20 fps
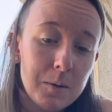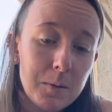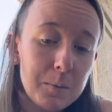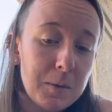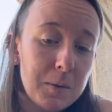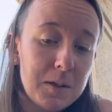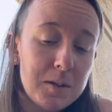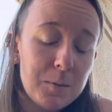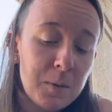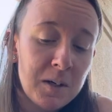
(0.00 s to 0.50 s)

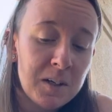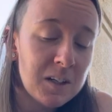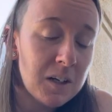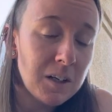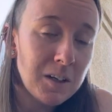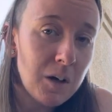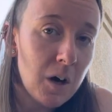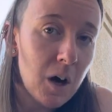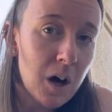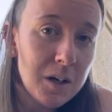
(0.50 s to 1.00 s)
But it's been an
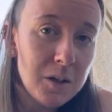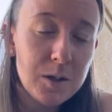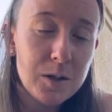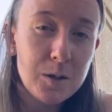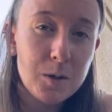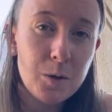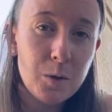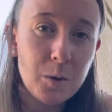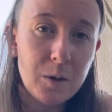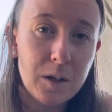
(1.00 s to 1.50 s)

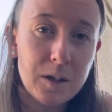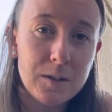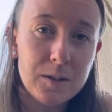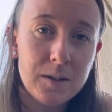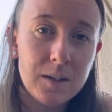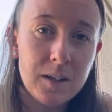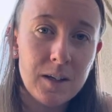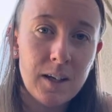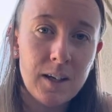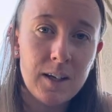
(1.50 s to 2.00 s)
unconscious
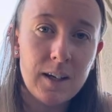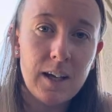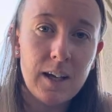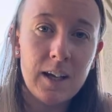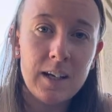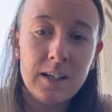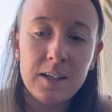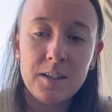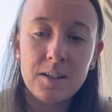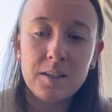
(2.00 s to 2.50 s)
choice,
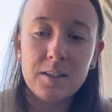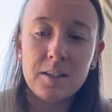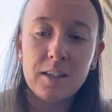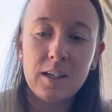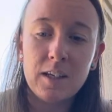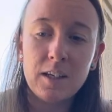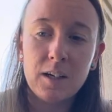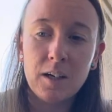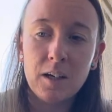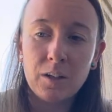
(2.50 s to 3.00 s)
and it is
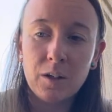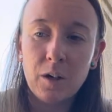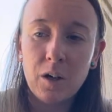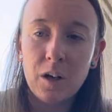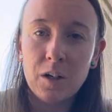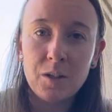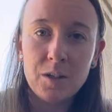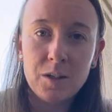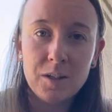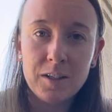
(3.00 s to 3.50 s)
the
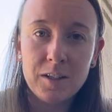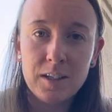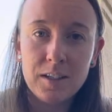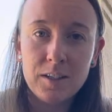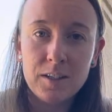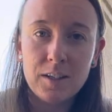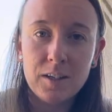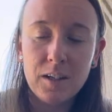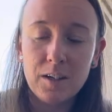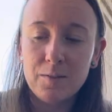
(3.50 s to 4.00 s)

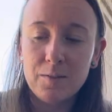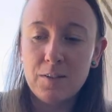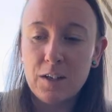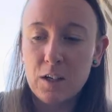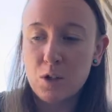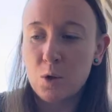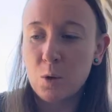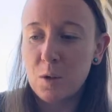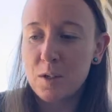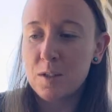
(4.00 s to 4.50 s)
unconsciousness of
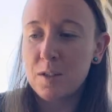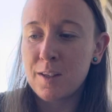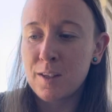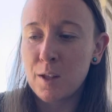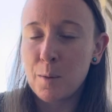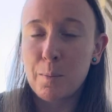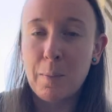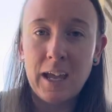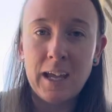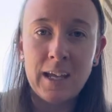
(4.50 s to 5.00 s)
that choice and
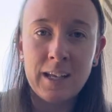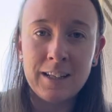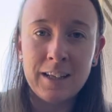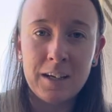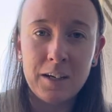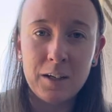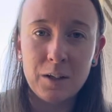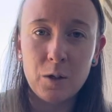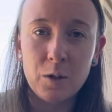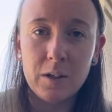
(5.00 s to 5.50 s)
the pain
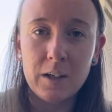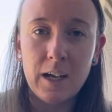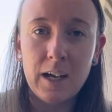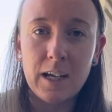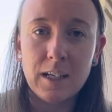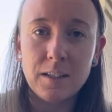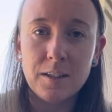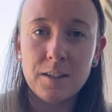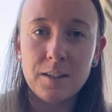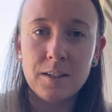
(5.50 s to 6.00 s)
that it
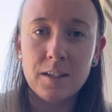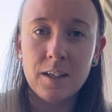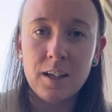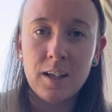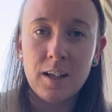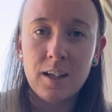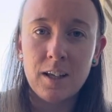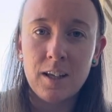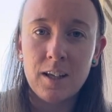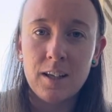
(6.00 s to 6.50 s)
creates
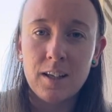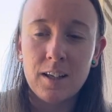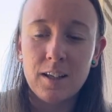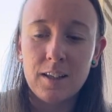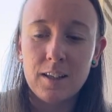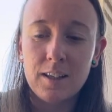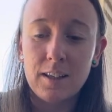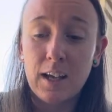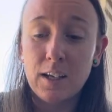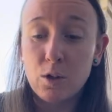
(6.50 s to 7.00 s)

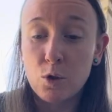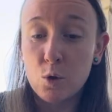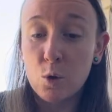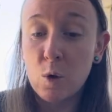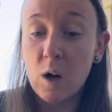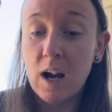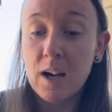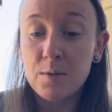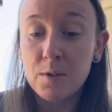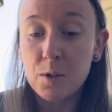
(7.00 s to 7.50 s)
that
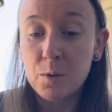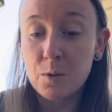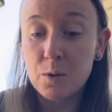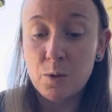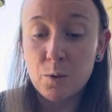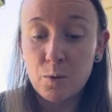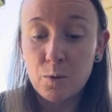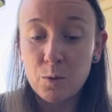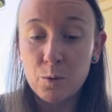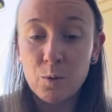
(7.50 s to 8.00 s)
drives you
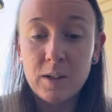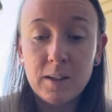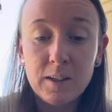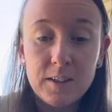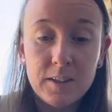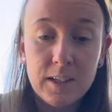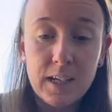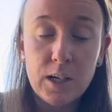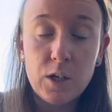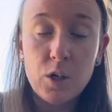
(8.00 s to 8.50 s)
to the
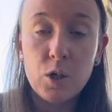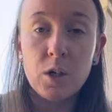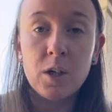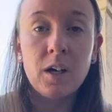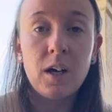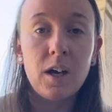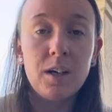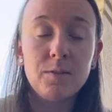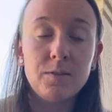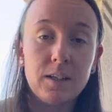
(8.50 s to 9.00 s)
realization
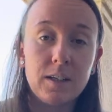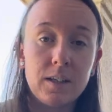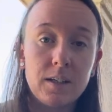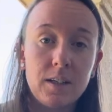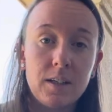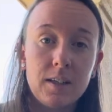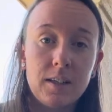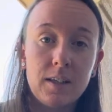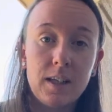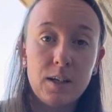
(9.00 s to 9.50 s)
of it
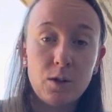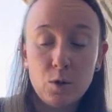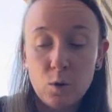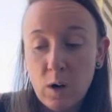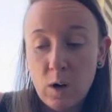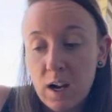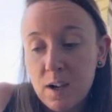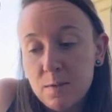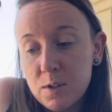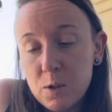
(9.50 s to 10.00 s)
that
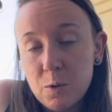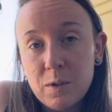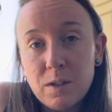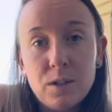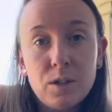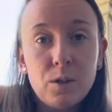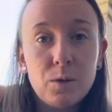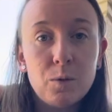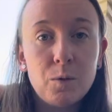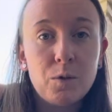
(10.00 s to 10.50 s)
drives you
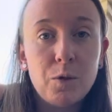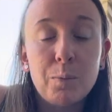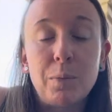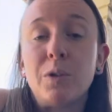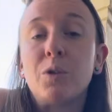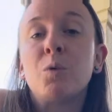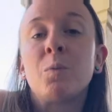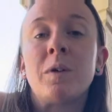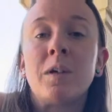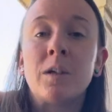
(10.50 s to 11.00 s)
into the
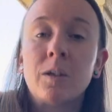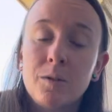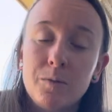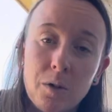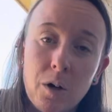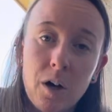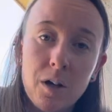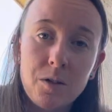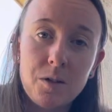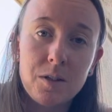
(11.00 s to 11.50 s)
blooming of
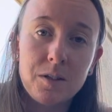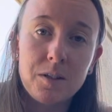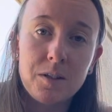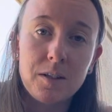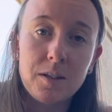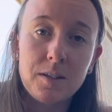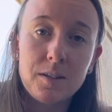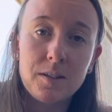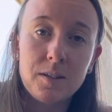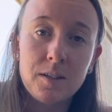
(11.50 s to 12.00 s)

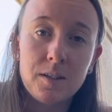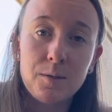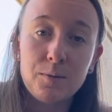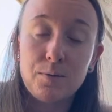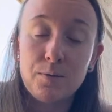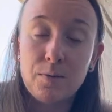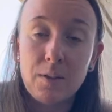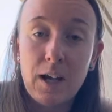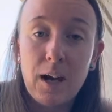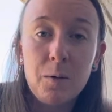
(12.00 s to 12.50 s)
consciousness, the
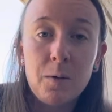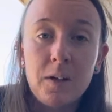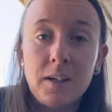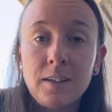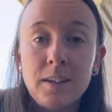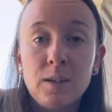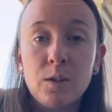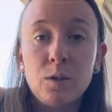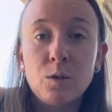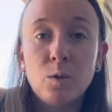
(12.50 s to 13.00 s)
flowering,
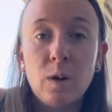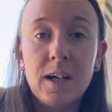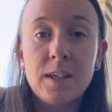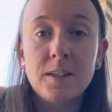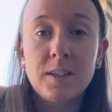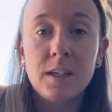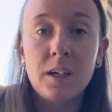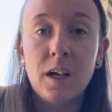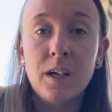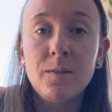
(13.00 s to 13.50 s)
the
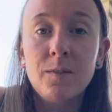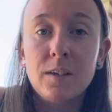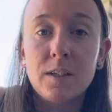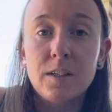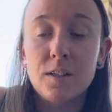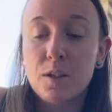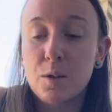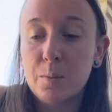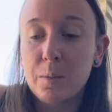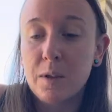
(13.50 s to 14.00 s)
arising of it,
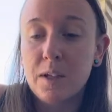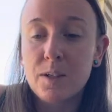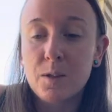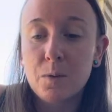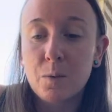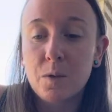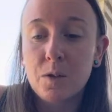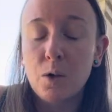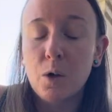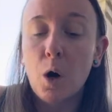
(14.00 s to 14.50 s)
to the place
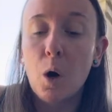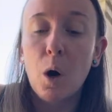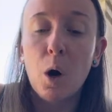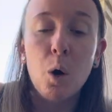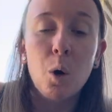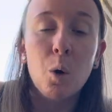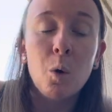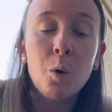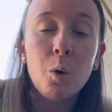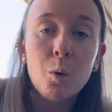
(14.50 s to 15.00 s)
where you go,
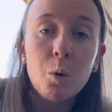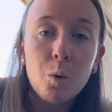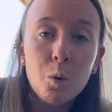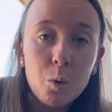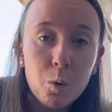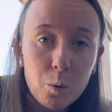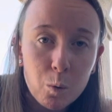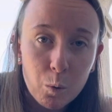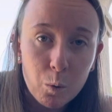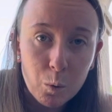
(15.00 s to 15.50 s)

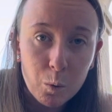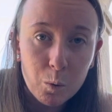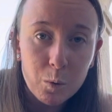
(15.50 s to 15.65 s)
oh,